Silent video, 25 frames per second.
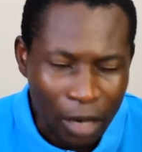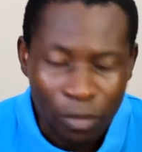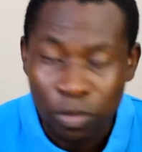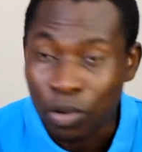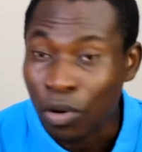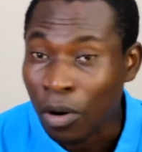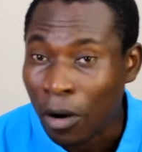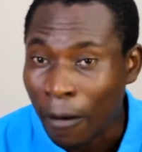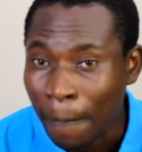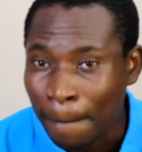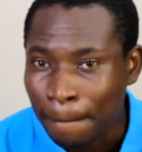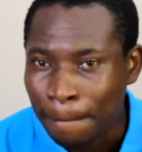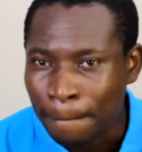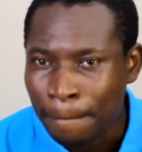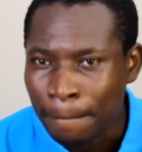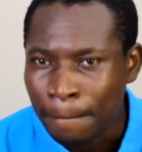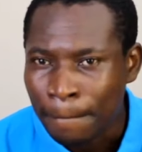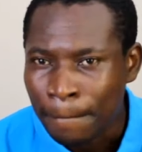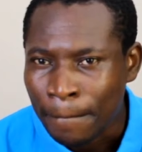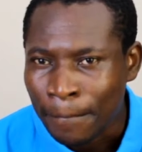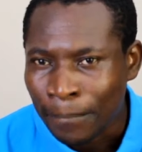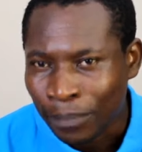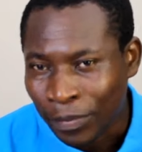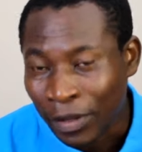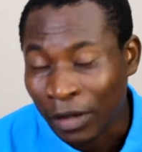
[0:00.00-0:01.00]
are poor.
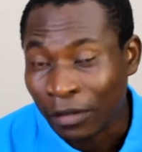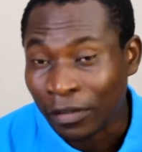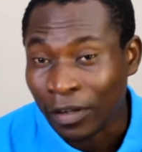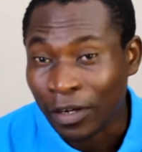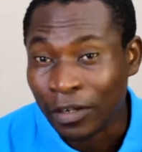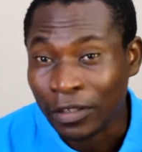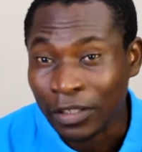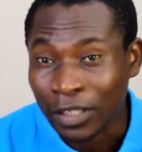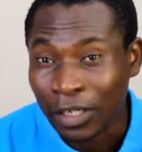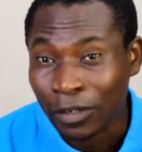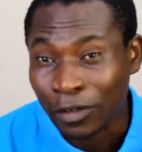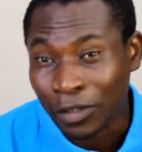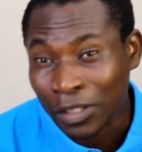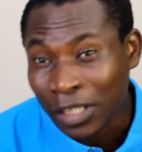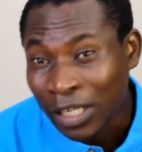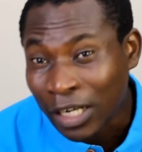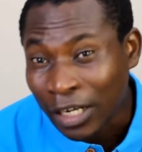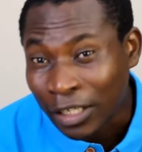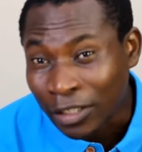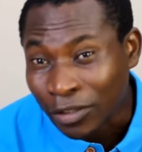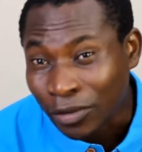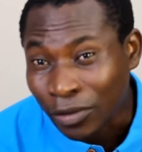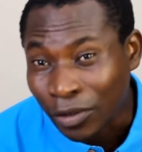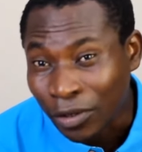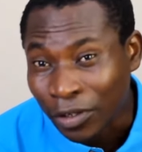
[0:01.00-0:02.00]
Now there is another
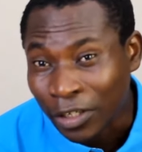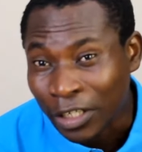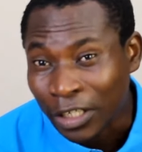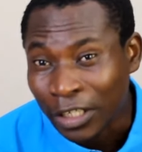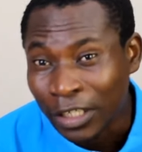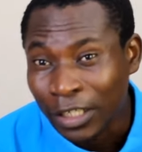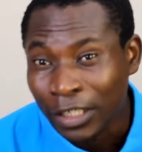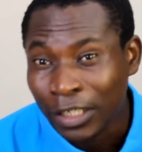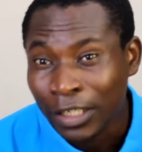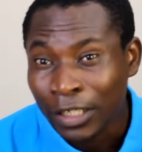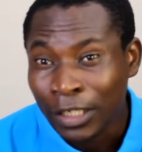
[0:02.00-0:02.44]
category.